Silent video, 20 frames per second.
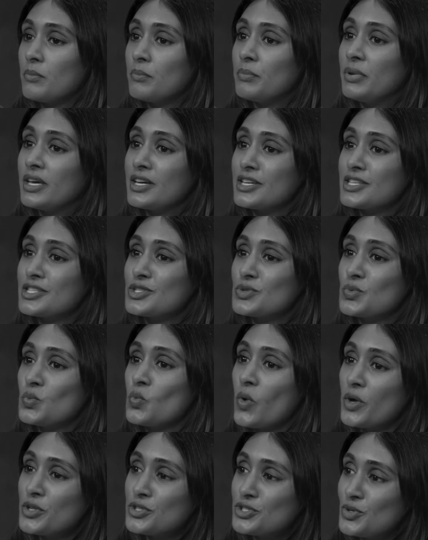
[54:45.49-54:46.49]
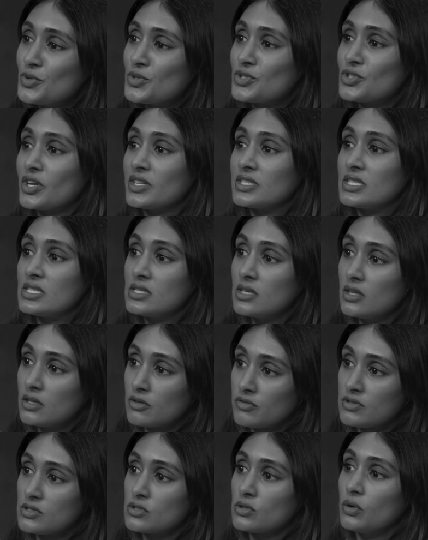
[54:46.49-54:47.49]
Because once you start to see the
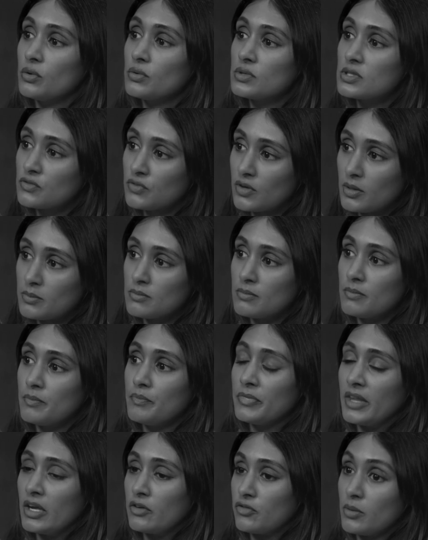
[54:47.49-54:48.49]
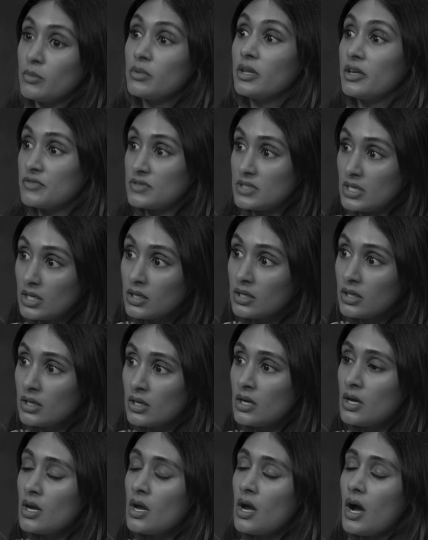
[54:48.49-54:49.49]
results from lifting,
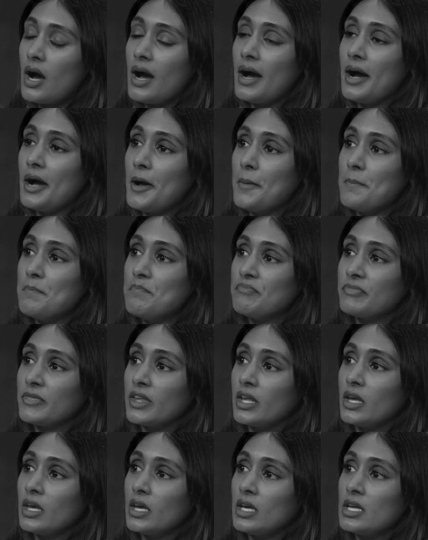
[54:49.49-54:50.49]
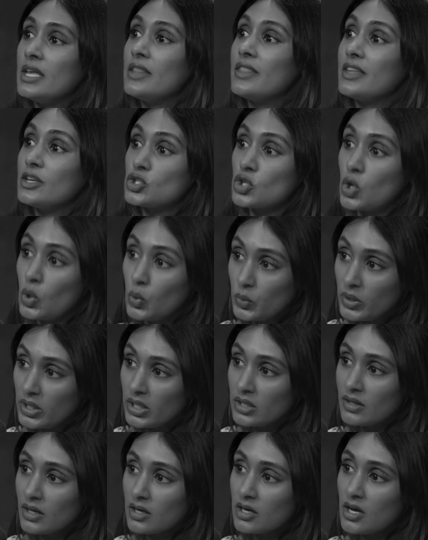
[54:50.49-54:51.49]
um, and the
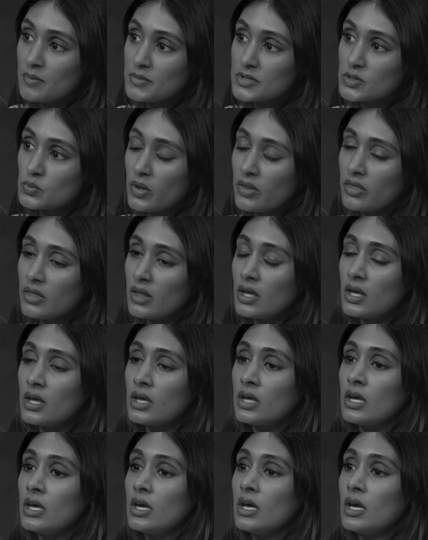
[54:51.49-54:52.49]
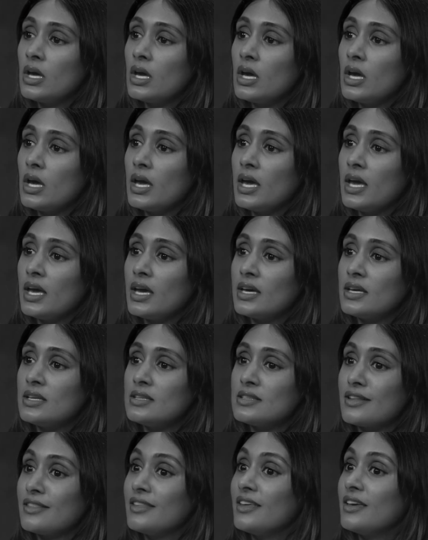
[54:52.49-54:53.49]
toning that comes with it,
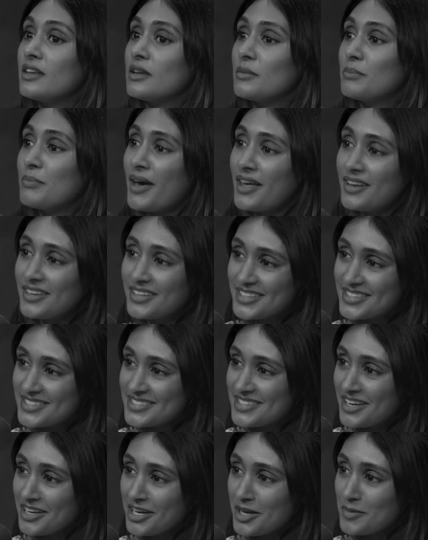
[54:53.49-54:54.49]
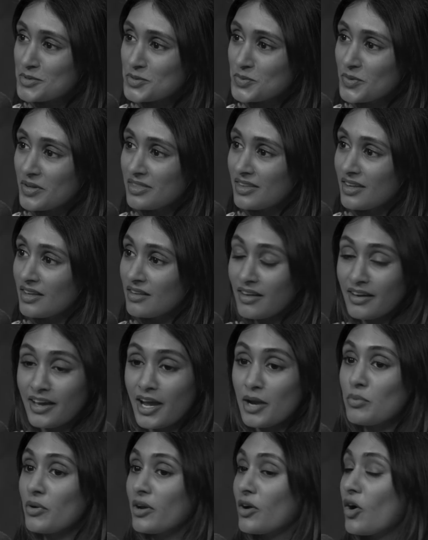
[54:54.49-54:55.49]
and the independence that comes with it, like
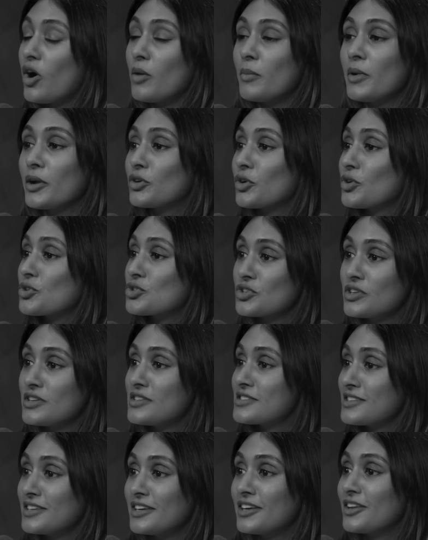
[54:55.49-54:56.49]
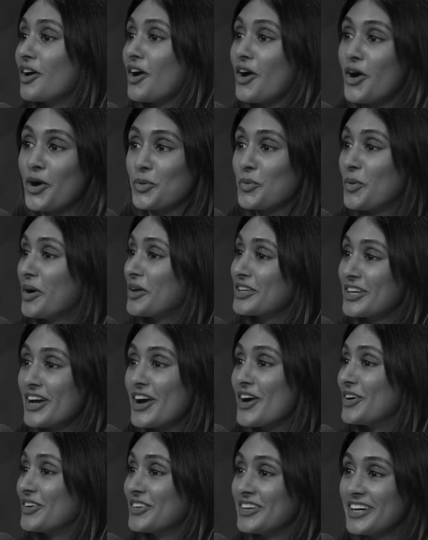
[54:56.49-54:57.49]
I bring all my groceries in on one
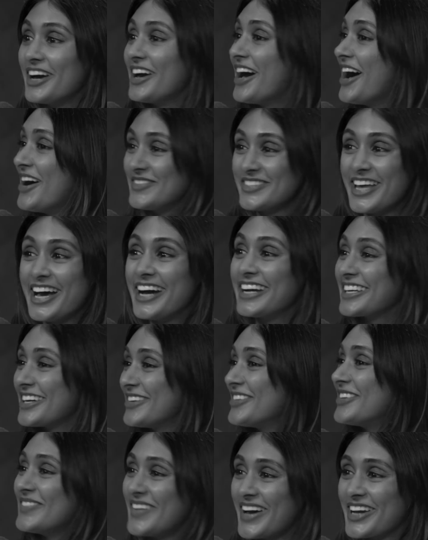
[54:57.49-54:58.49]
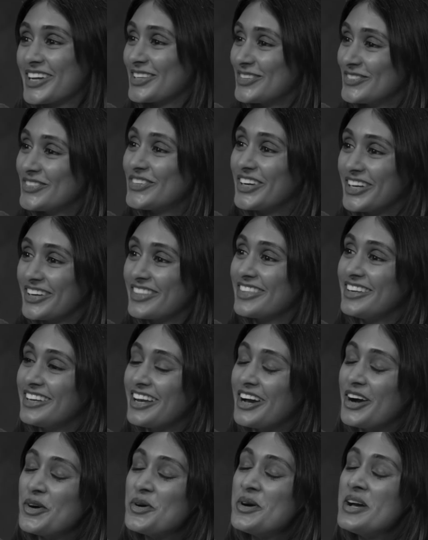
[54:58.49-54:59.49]
go. I'm not going back and forth, you
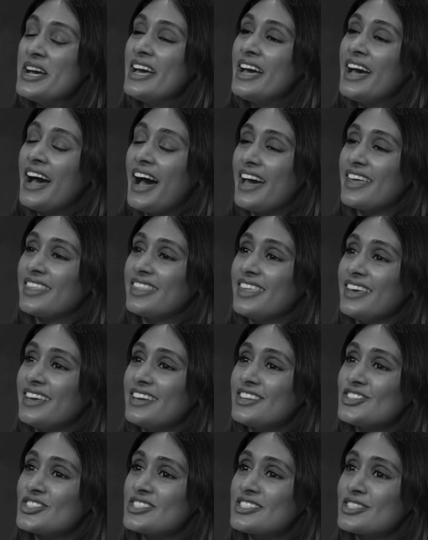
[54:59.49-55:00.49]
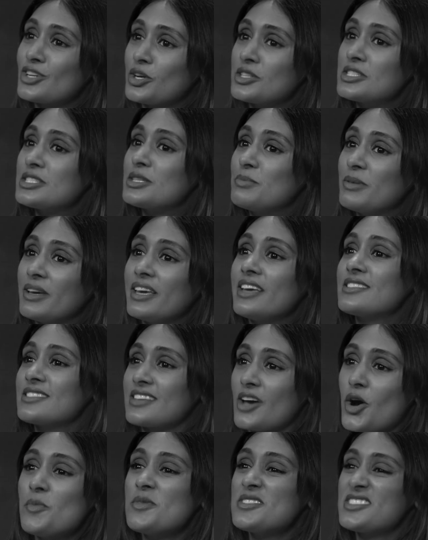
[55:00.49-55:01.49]
know? I think it just starts to be, it's
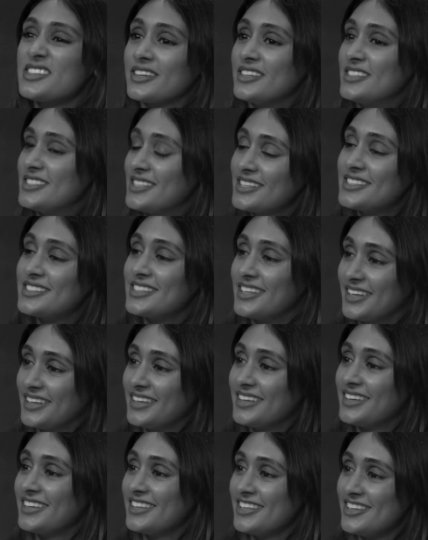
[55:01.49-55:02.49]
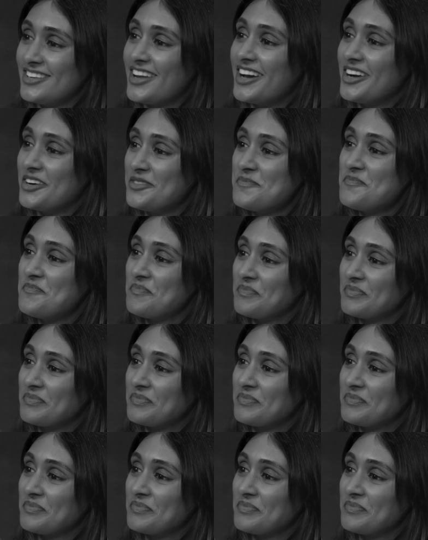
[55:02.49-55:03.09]
almost like addicting, you know?